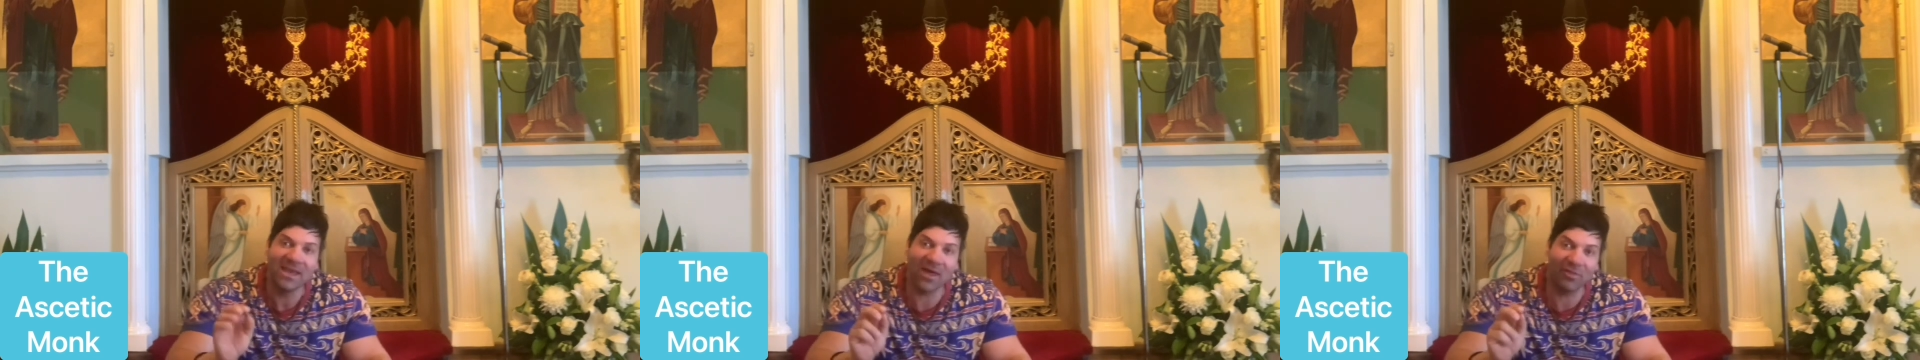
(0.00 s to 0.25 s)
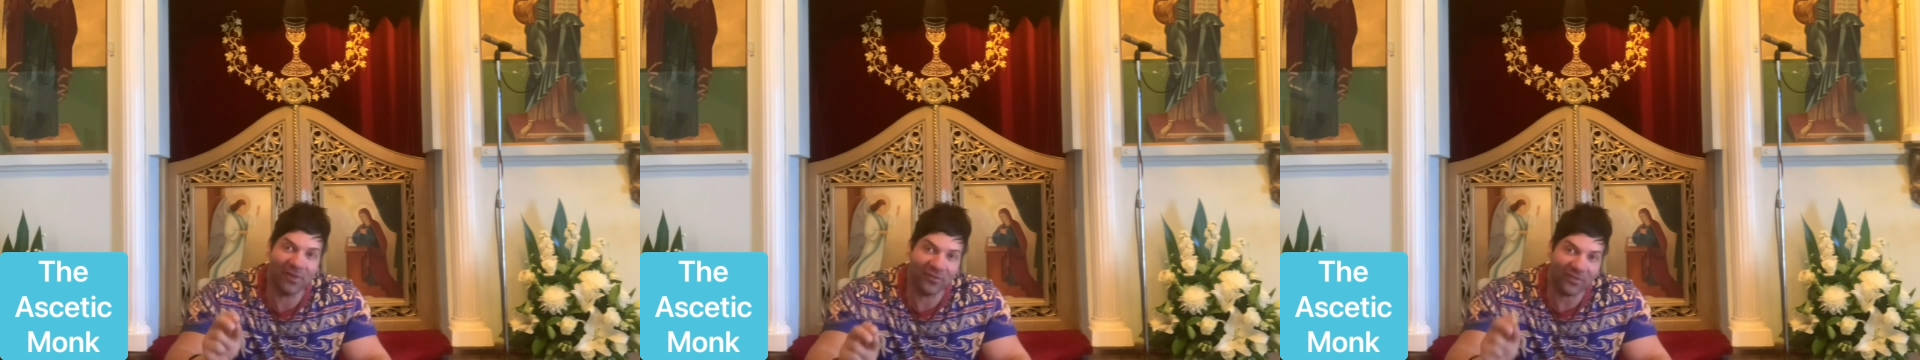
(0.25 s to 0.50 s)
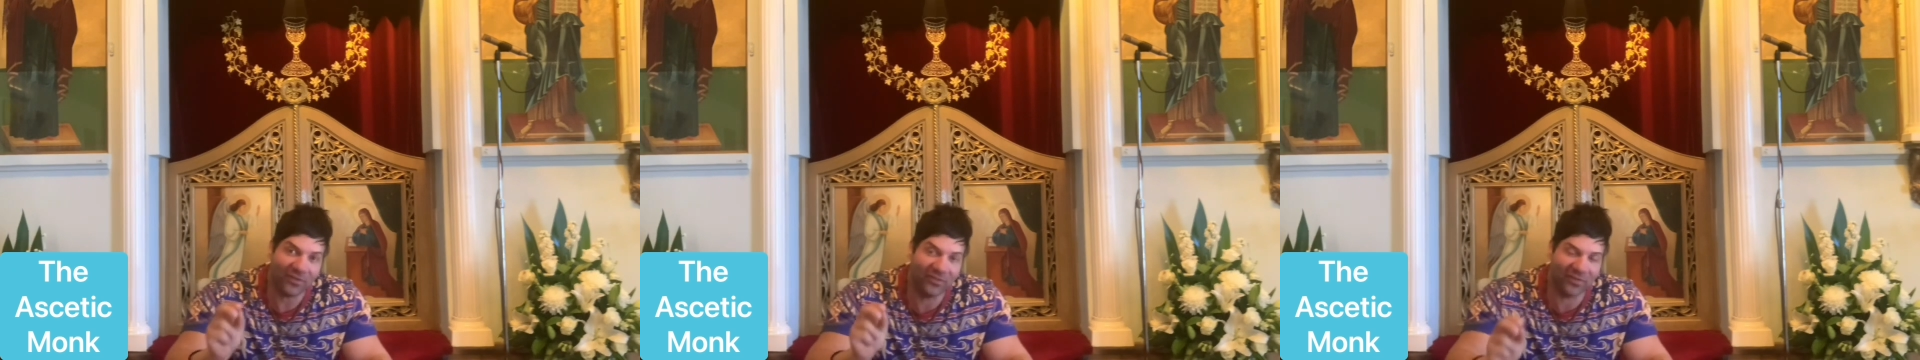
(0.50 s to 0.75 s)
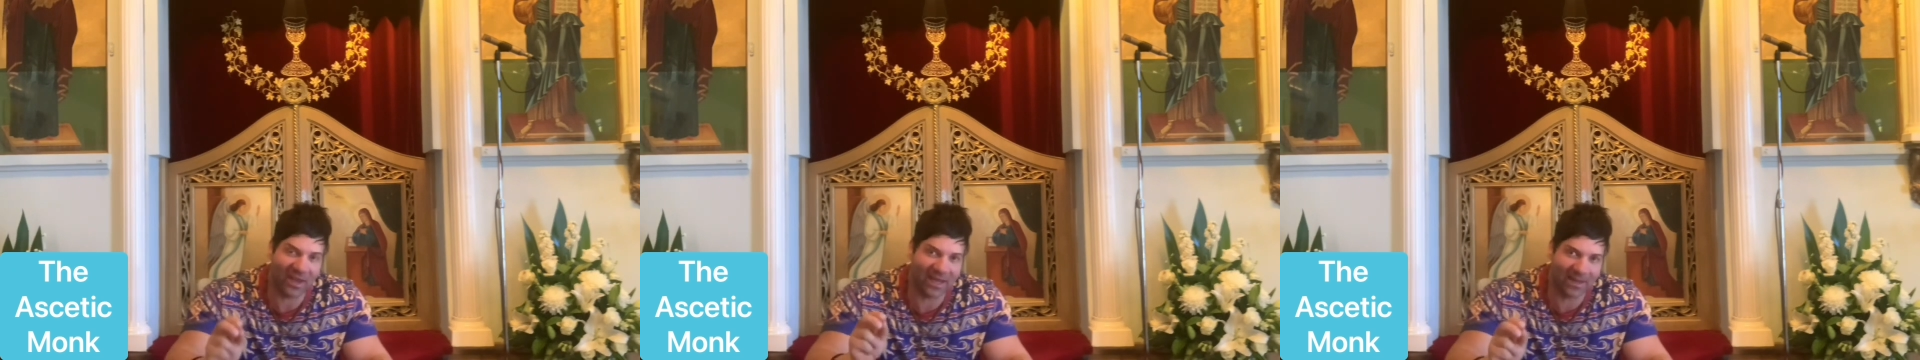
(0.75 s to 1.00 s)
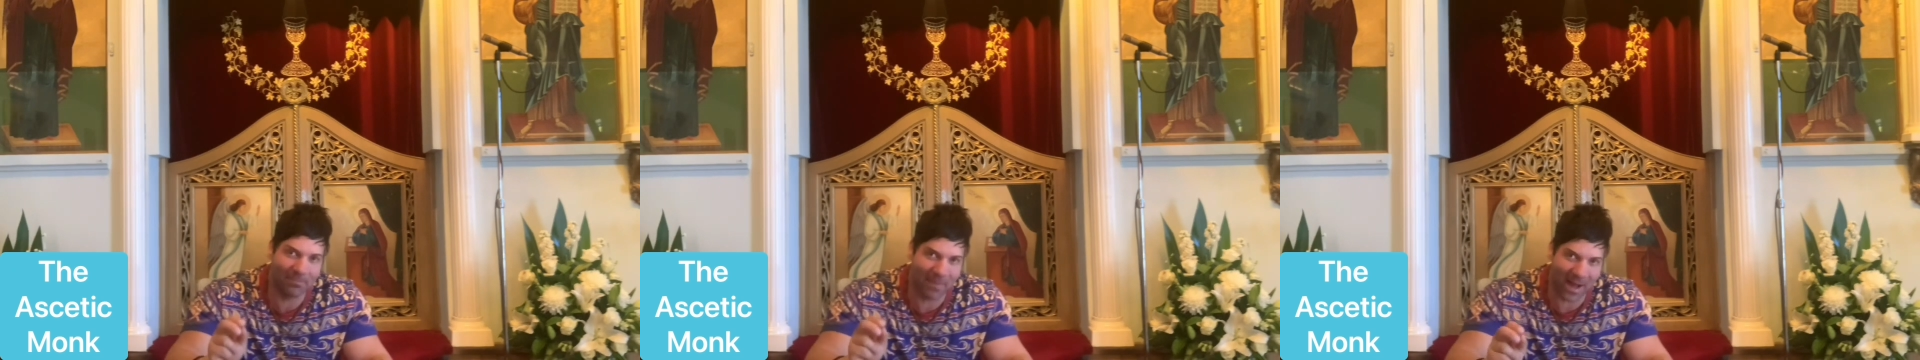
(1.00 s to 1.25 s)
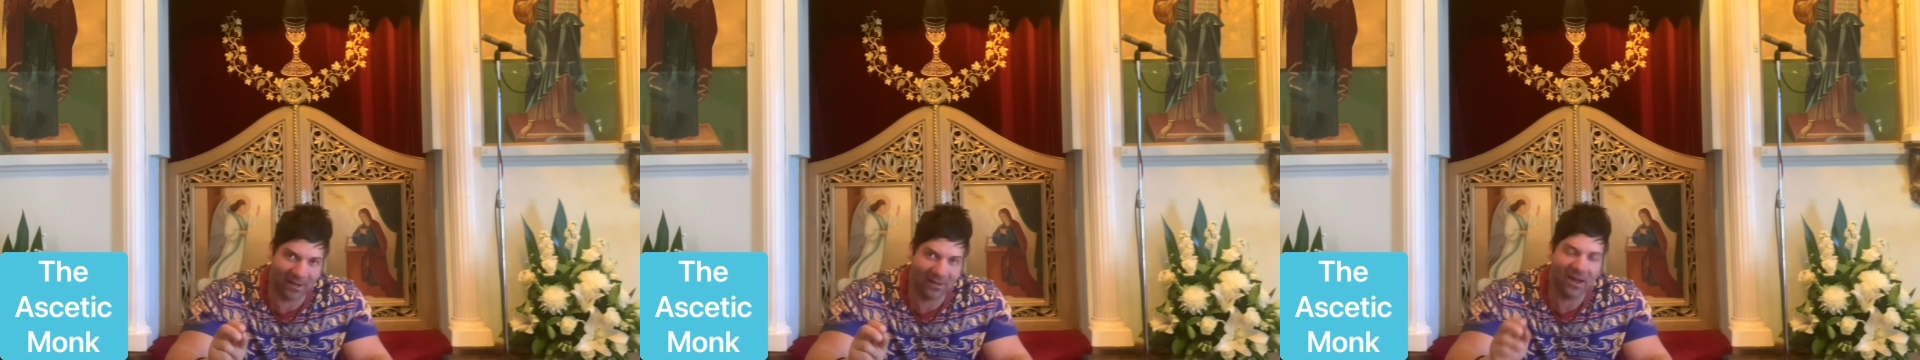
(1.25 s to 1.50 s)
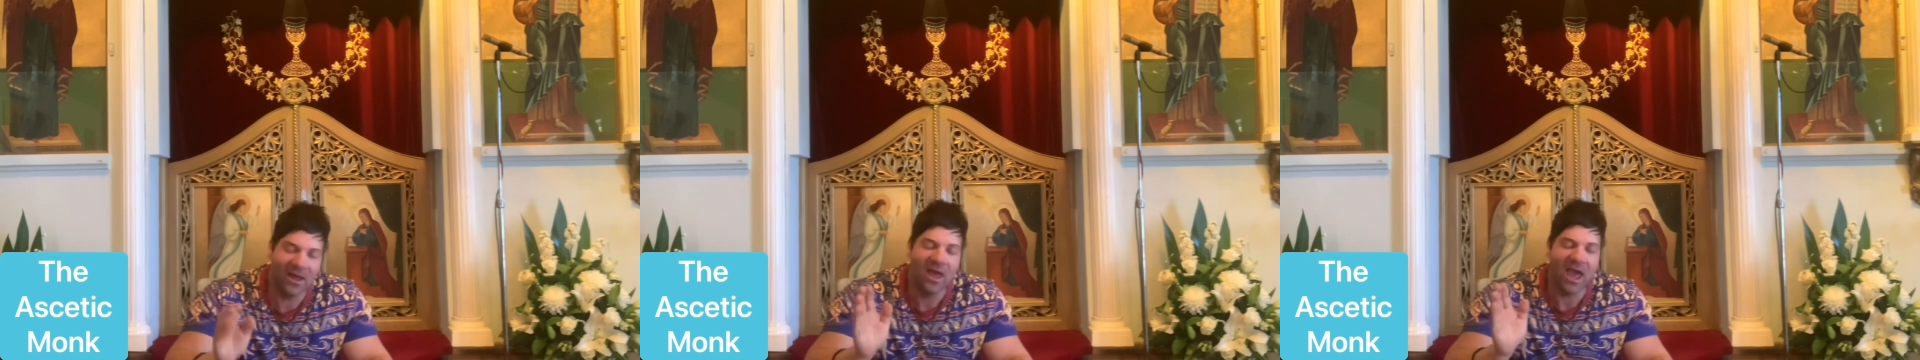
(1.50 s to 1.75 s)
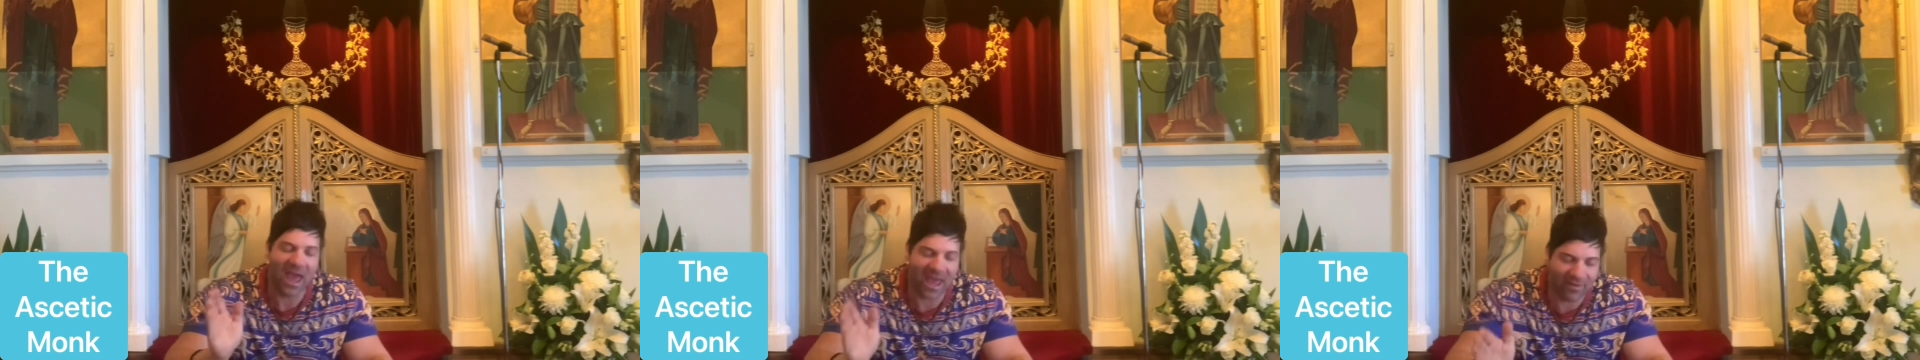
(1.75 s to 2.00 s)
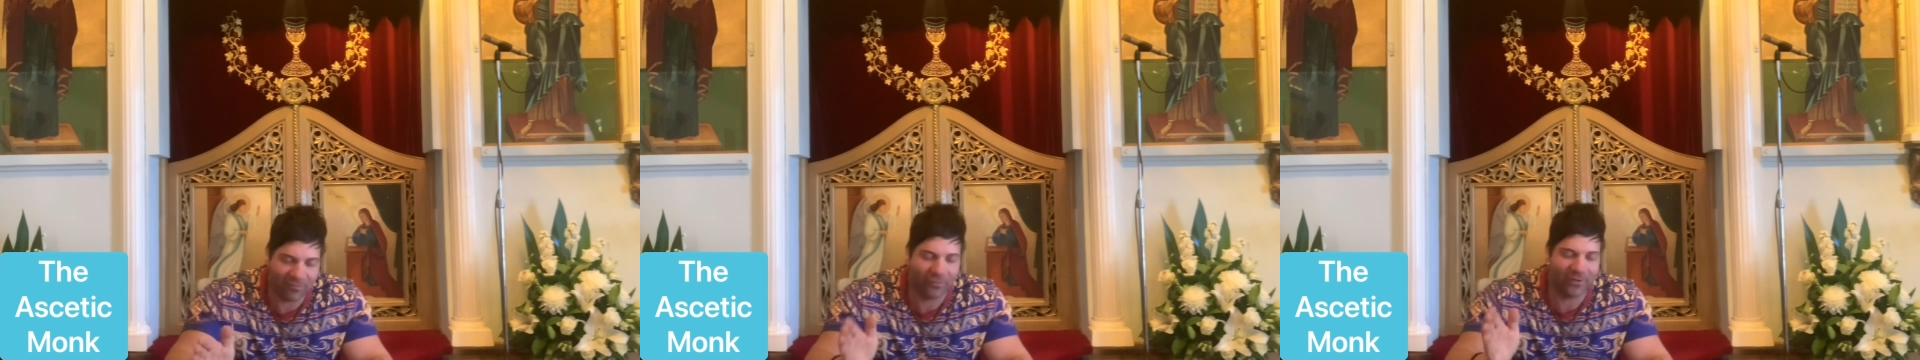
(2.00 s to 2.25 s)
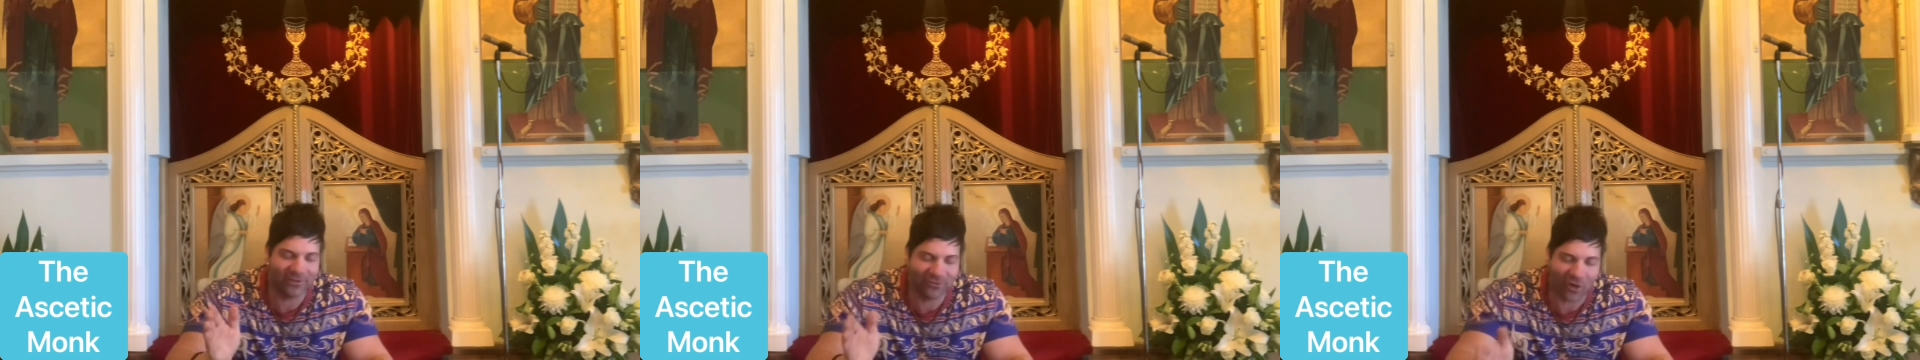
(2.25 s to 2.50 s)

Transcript: Now this ascetic monk, every